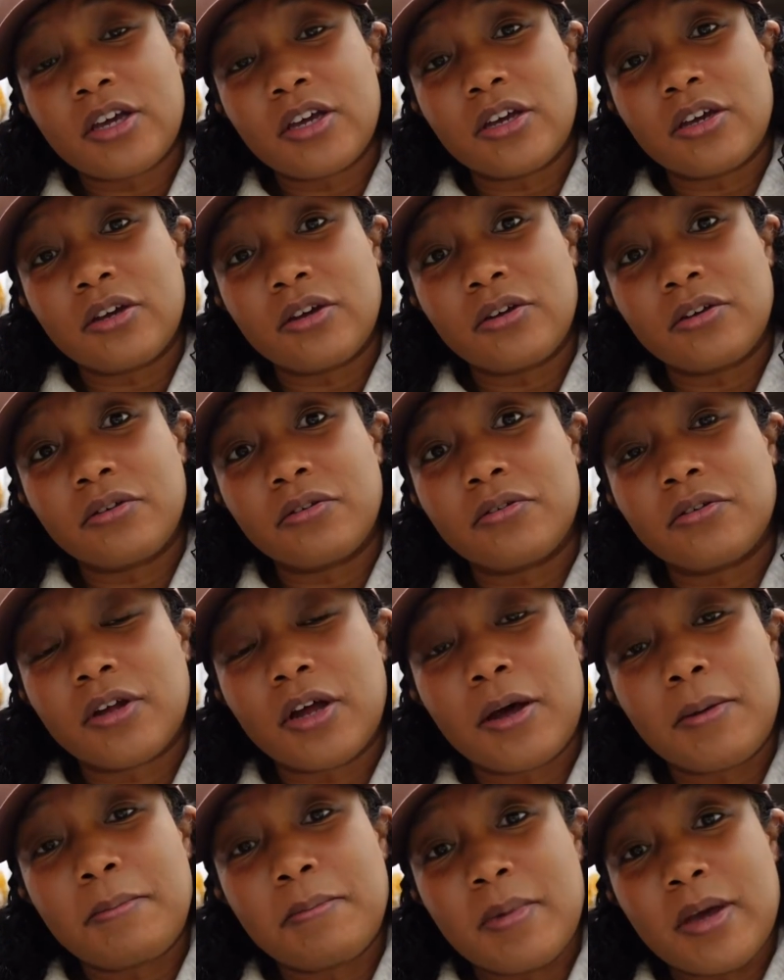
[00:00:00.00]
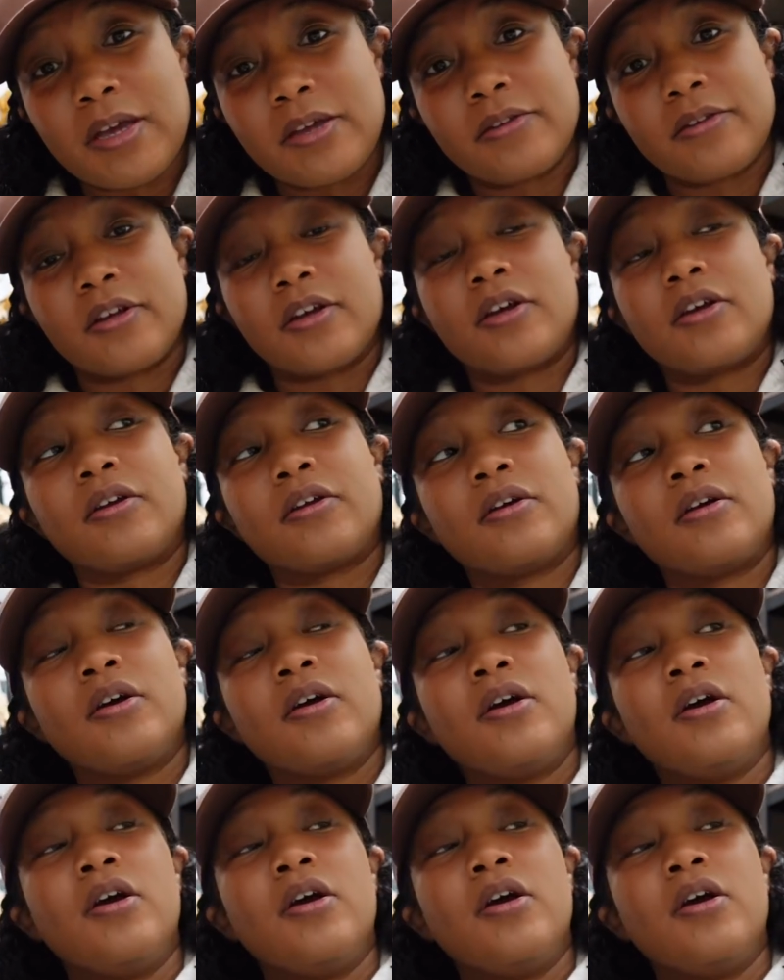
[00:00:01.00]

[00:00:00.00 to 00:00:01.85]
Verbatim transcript: is amazing.